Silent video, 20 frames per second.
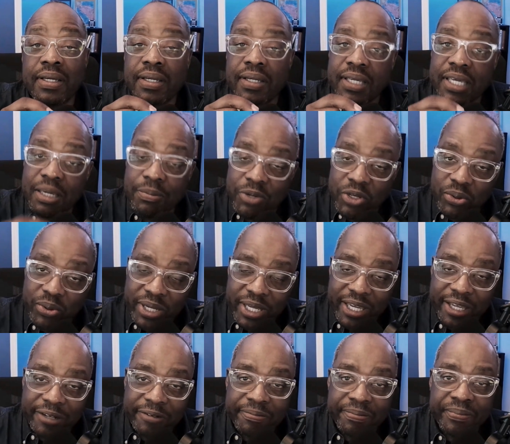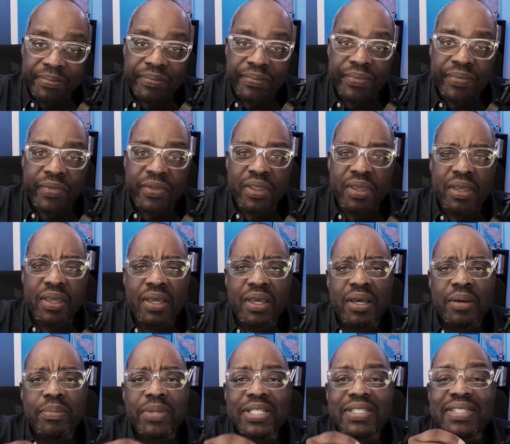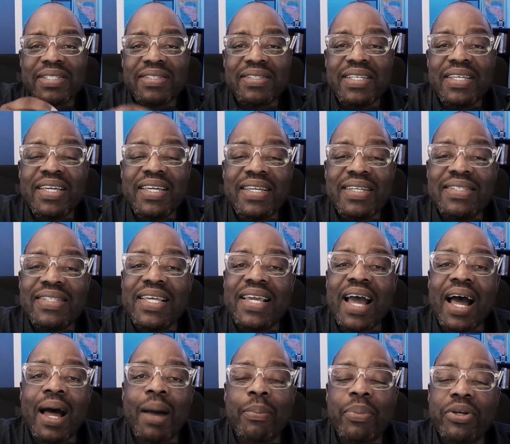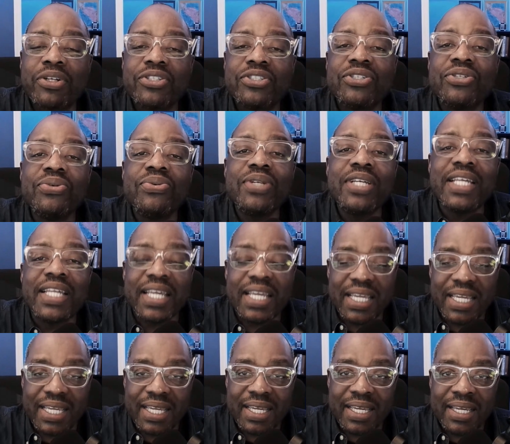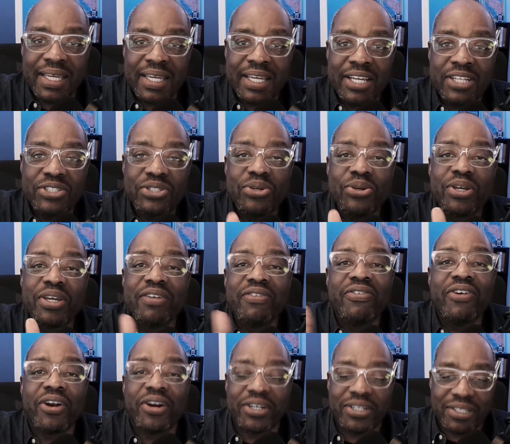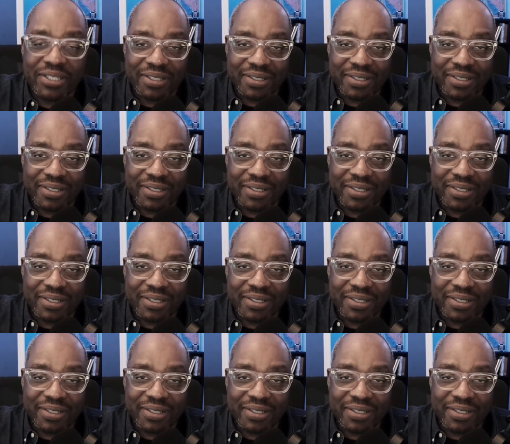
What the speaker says: keep doing it, but seize the opportunity to convert.